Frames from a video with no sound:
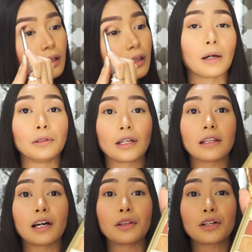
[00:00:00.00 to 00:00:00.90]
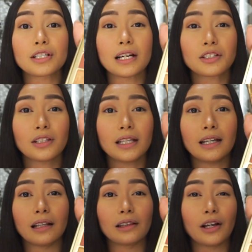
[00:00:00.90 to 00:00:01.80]
Wow, look at that. There's actually
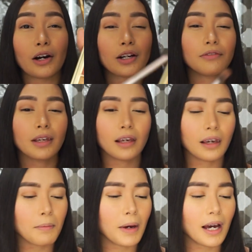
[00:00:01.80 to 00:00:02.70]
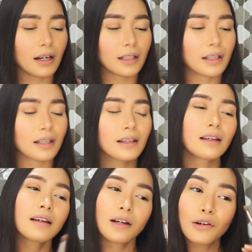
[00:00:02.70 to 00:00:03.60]
a lot of kickback
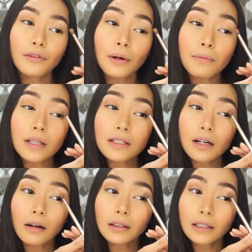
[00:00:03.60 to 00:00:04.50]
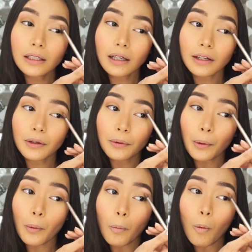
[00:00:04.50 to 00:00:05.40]
from this color. I don't
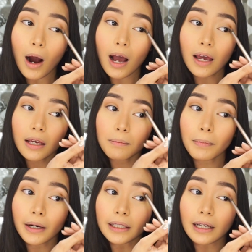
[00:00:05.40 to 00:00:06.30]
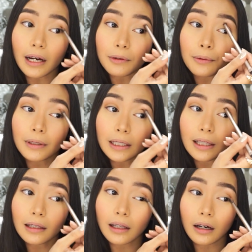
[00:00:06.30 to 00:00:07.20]
know why, but I
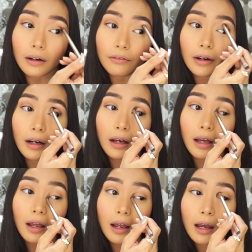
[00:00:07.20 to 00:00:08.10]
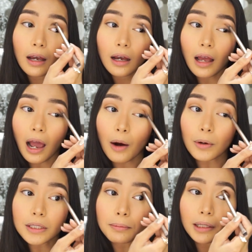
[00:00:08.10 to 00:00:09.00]
really love how
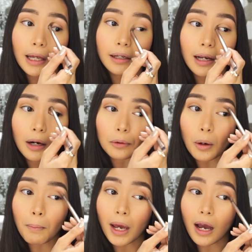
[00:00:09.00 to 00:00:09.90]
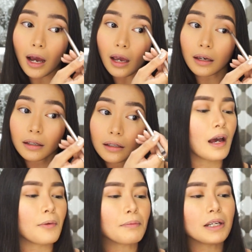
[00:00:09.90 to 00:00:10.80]
it's blending out on my eye.
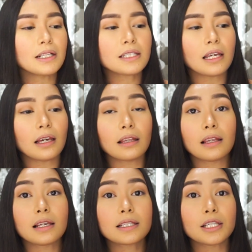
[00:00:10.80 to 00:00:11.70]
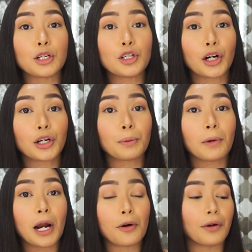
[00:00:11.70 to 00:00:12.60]
Now I'm going to take this darker
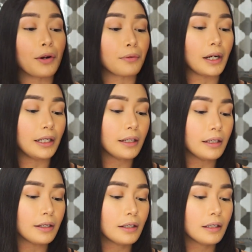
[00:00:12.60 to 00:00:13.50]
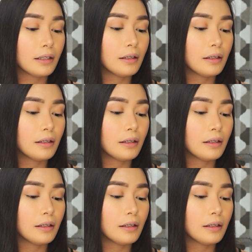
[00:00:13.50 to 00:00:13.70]
brown right here,